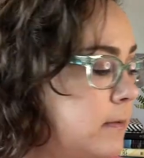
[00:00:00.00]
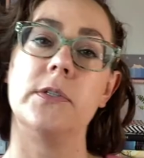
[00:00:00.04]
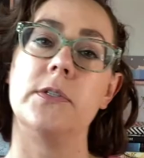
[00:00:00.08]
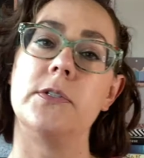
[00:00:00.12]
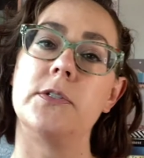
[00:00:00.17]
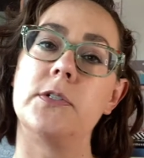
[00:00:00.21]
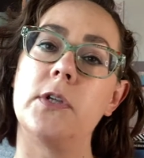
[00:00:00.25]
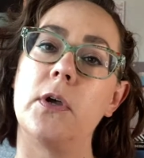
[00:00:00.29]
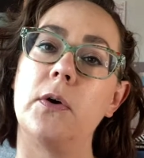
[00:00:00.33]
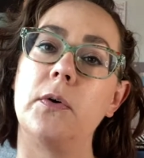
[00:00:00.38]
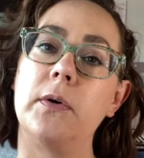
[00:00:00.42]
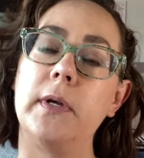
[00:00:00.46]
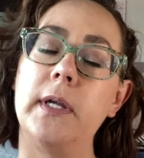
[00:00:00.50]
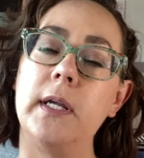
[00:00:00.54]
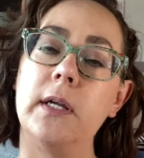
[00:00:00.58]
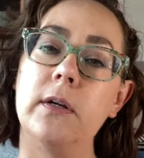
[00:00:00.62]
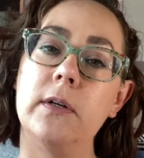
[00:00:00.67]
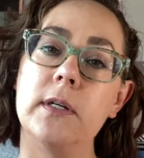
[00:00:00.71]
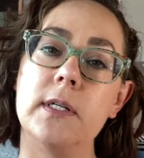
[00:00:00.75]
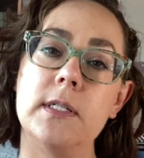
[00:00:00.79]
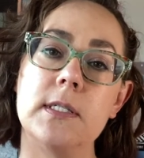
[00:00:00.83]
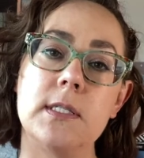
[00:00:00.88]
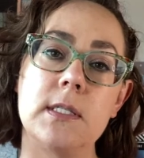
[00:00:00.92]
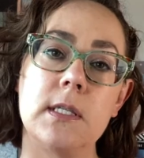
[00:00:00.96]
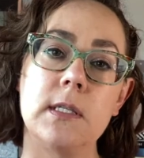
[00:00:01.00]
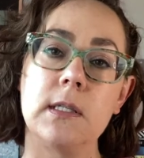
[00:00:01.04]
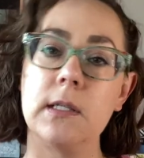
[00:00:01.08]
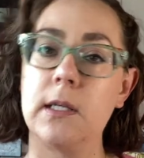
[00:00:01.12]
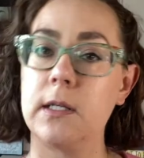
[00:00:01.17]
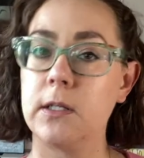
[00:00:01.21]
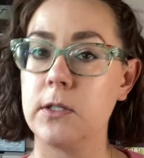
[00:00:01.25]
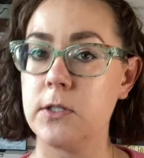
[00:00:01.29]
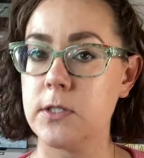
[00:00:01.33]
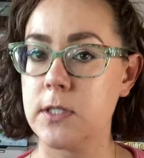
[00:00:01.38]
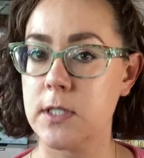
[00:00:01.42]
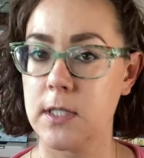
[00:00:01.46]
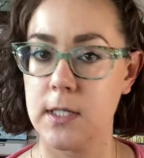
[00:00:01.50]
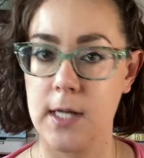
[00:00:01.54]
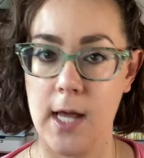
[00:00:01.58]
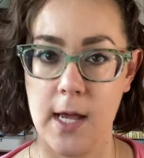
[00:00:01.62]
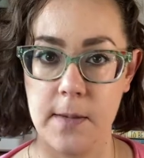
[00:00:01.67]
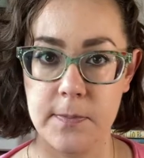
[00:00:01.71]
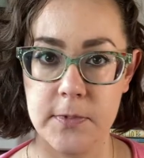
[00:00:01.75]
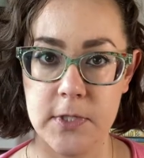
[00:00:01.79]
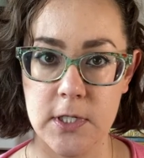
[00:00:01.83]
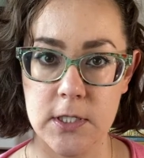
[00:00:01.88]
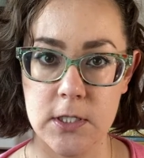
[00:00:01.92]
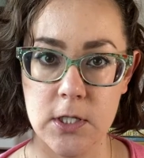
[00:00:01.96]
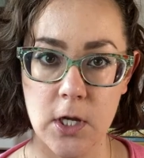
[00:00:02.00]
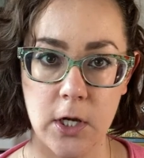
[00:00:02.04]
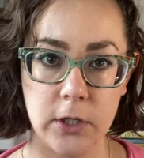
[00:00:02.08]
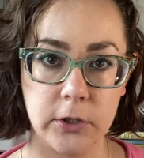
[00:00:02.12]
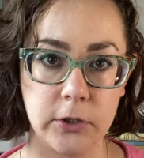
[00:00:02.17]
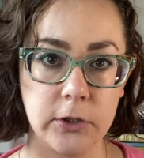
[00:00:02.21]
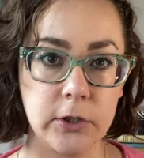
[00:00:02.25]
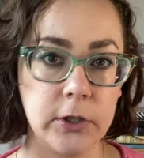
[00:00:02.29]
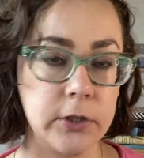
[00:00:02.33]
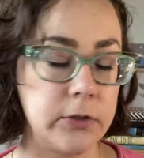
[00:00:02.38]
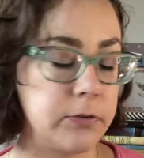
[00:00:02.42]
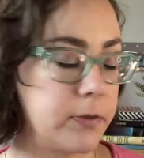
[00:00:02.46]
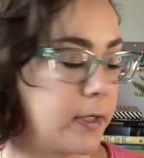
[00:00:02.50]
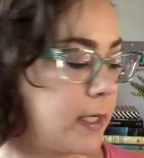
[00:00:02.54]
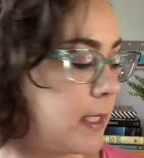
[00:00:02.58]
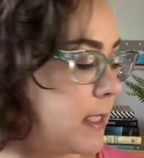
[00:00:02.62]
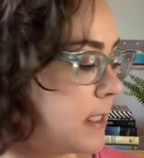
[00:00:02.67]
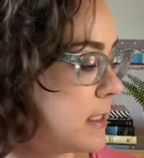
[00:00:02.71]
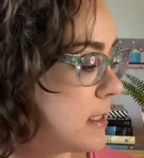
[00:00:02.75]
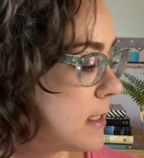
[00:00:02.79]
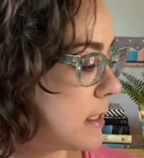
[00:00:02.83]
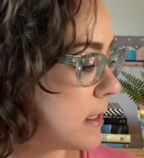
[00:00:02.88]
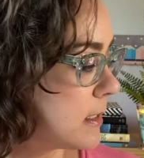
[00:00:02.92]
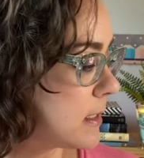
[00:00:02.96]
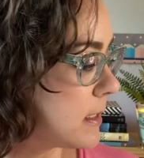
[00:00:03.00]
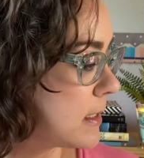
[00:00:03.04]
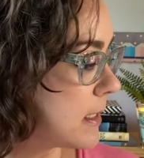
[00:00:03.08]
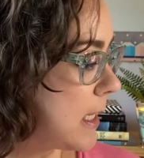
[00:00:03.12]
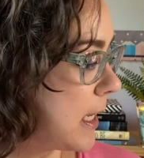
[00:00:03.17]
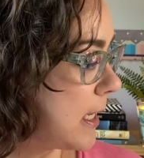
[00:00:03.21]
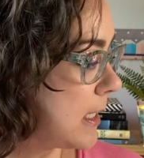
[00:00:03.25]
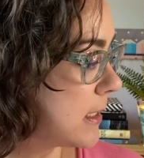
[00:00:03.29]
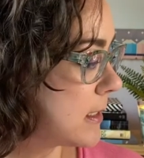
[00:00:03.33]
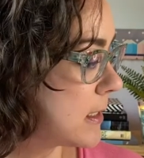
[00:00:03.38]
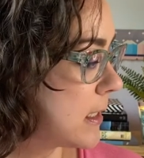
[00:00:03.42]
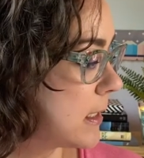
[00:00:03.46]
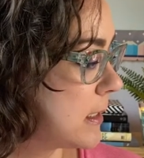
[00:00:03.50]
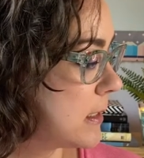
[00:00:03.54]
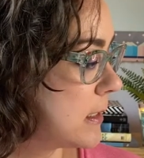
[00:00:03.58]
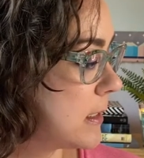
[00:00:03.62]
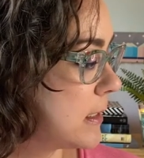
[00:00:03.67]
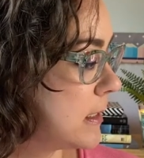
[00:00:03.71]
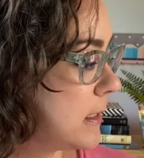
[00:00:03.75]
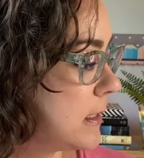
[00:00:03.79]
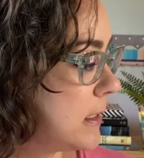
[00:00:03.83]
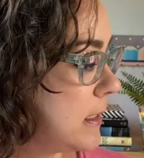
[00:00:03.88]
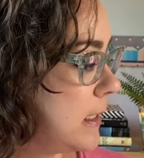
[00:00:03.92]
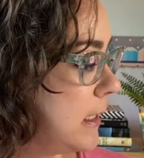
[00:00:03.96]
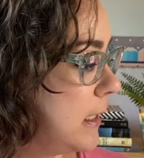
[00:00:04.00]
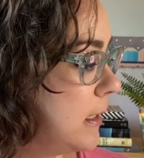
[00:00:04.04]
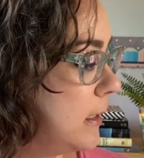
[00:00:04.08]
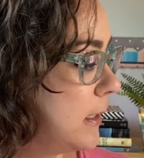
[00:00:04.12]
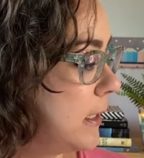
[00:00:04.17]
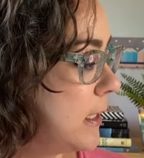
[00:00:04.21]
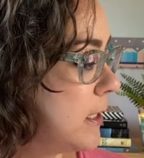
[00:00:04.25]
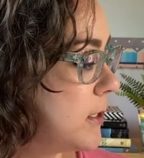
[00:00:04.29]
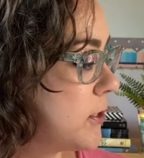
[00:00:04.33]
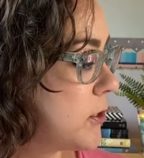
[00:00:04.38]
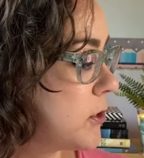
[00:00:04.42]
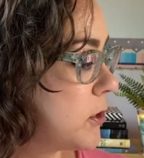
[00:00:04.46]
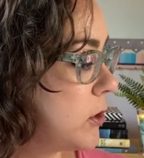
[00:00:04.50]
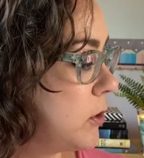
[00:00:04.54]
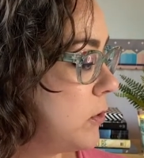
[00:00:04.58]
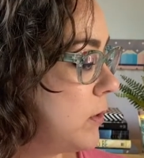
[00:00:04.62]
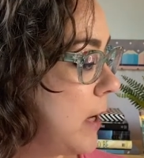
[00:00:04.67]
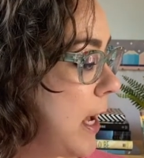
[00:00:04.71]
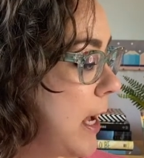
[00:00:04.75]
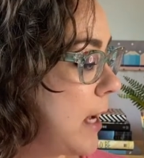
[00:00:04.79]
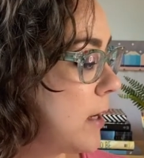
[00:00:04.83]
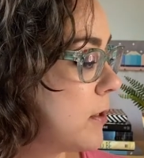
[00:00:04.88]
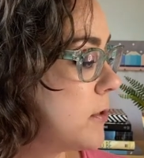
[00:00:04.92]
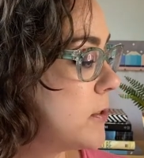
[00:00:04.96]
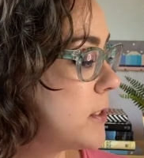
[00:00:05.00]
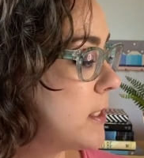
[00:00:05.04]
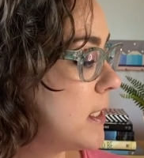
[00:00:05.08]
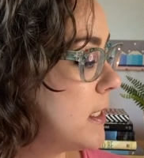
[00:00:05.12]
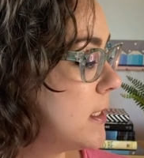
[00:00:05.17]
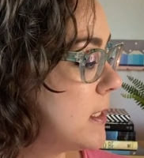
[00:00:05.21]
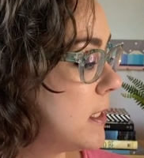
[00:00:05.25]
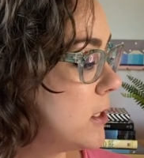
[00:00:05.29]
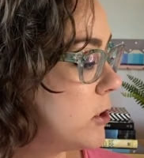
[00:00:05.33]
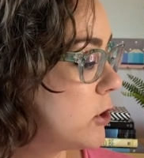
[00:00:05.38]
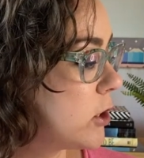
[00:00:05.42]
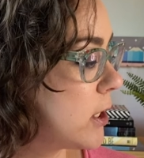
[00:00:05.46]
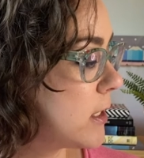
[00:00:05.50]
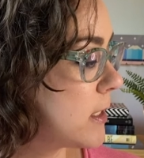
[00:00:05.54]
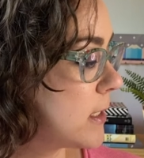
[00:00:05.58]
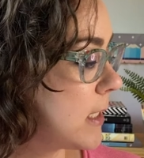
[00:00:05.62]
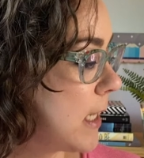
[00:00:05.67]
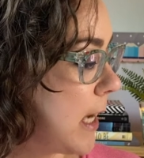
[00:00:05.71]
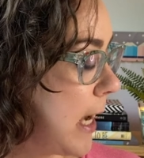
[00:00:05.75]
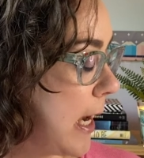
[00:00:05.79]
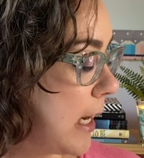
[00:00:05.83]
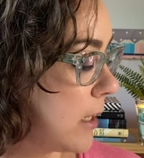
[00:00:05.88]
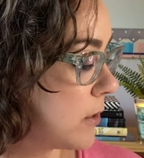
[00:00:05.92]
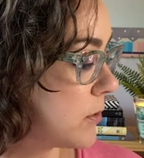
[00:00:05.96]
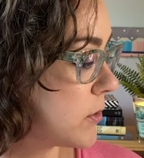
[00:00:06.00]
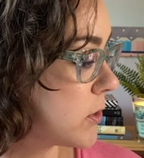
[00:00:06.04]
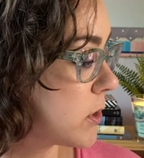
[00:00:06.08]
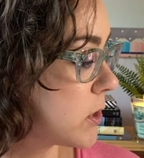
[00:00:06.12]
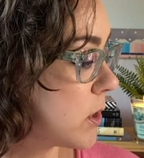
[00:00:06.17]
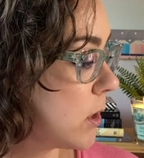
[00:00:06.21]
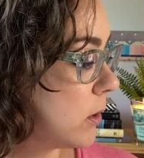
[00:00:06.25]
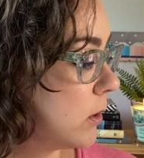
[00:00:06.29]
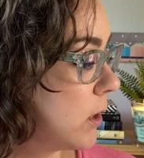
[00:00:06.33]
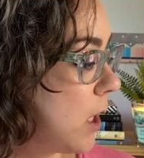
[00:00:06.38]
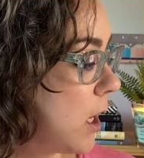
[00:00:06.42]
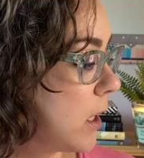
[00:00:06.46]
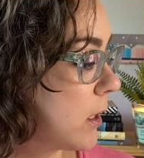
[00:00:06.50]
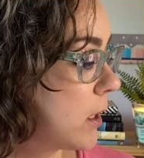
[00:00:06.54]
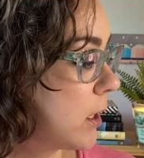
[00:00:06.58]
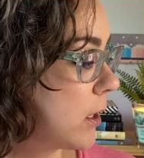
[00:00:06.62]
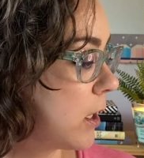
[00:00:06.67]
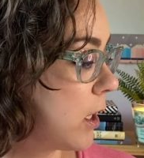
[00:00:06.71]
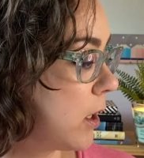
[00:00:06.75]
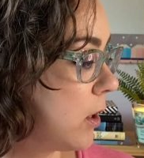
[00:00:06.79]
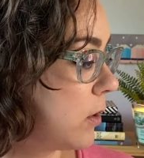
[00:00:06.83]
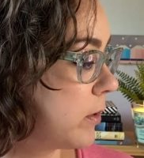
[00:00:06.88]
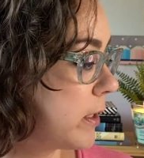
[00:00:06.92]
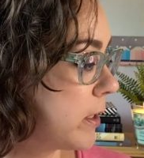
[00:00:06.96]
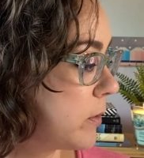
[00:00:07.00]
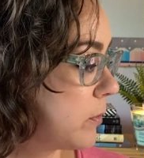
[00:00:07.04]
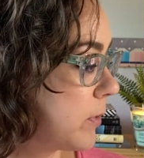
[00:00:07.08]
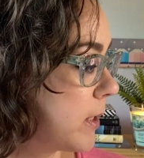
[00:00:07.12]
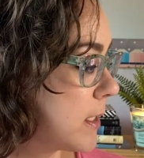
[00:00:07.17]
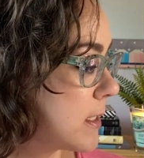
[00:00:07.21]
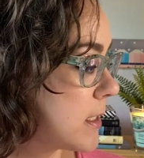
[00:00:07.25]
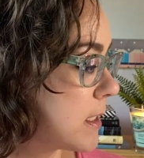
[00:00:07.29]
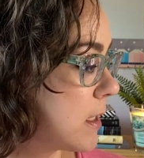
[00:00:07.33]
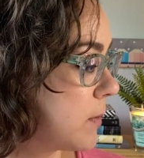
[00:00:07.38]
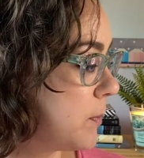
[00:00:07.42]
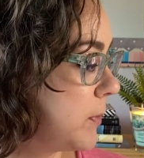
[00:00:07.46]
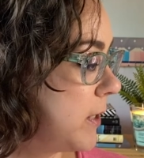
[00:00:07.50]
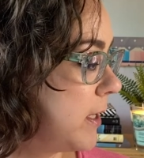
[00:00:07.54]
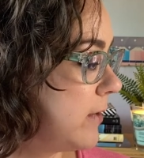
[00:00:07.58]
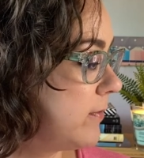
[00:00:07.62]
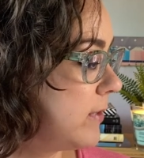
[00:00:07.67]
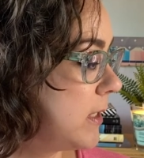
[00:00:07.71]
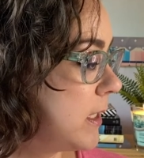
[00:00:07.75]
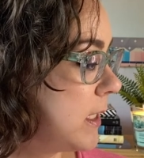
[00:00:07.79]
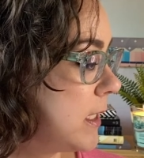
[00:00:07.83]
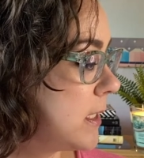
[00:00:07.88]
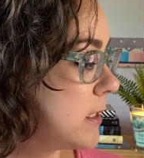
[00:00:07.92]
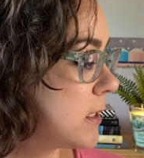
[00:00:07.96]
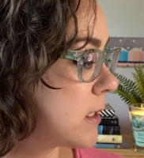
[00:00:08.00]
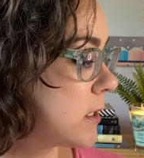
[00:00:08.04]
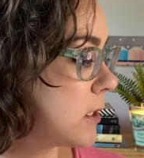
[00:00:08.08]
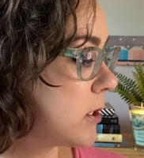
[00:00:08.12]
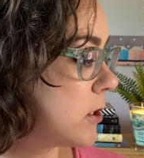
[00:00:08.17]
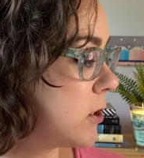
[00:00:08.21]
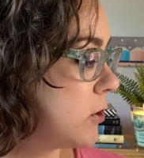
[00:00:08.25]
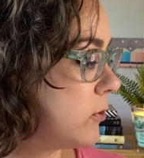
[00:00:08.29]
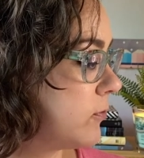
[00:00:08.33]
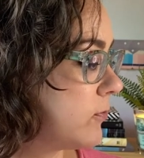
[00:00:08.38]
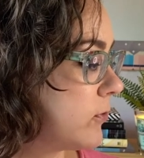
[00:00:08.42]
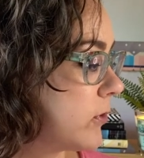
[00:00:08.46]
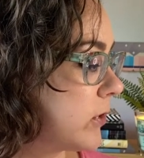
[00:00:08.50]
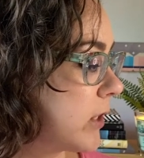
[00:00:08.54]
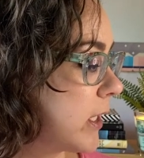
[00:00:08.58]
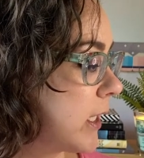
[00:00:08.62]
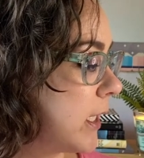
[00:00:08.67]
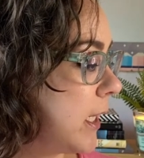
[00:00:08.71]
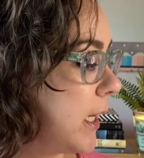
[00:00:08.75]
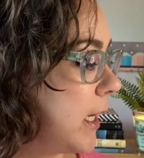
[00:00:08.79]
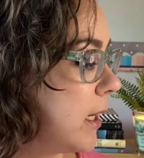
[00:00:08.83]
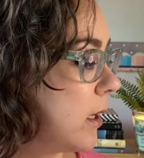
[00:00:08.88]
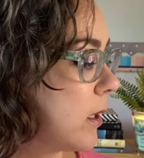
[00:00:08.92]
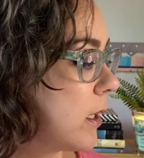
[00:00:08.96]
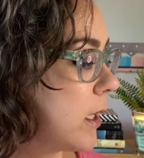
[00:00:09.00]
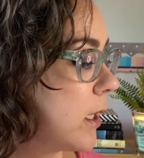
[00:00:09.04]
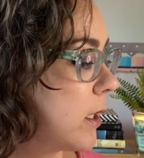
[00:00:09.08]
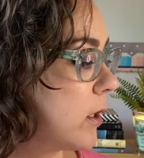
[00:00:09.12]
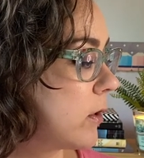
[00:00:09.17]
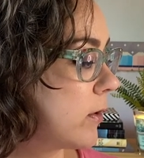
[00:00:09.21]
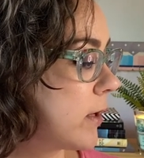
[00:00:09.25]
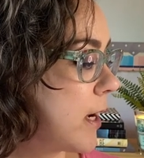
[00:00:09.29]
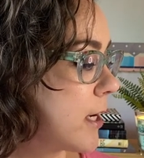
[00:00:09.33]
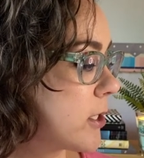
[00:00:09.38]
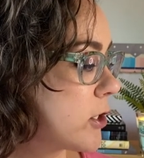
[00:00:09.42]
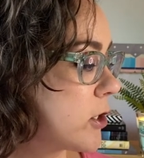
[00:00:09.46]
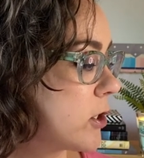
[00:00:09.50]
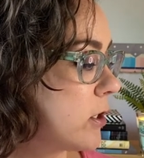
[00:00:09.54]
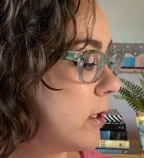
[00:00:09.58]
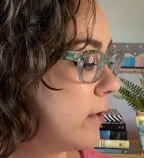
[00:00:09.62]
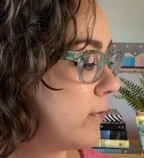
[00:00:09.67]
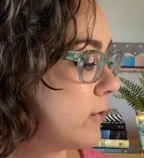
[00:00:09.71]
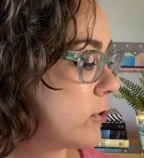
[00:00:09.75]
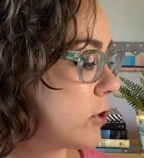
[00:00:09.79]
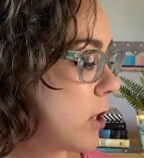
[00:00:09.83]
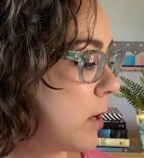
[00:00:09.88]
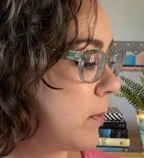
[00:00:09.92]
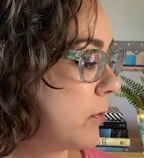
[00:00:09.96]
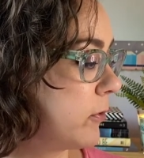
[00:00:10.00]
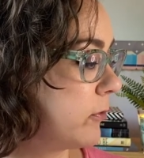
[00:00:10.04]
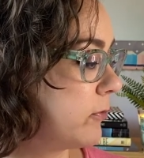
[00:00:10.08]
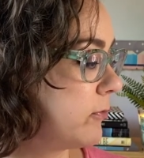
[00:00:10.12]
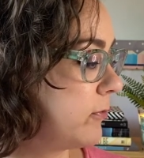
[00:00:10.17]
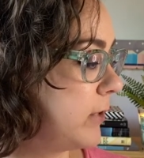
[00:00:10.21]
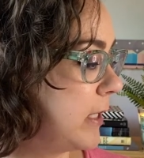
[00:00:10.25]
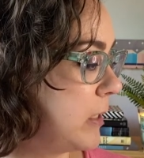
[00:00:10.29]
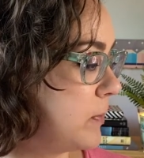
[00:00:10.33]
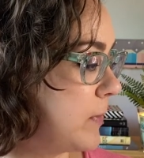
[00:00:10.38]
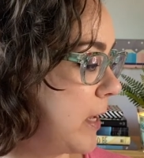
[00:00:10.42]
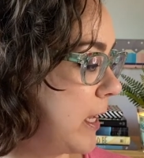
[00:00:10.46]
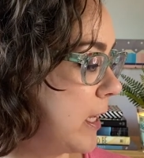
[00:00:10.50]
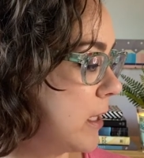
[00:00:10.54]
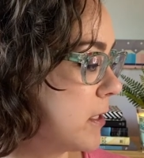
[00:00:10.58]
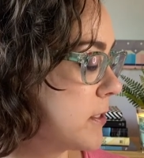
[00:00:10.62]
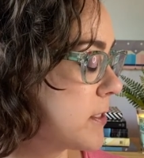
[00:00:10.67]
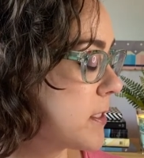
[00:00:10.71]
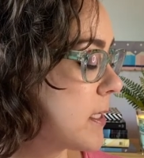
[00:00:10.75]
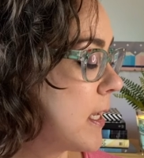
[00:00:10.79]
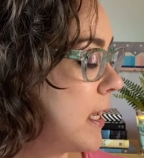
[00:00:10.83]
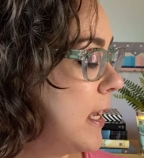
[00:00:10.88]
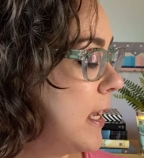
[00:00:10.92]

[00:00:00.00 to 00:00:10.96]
So here is the little synopsis on Goodreads. It says, Delia's new house isn't just a house. Long ago, it was the Piven Institute for the Care and Correction of Troubled Females,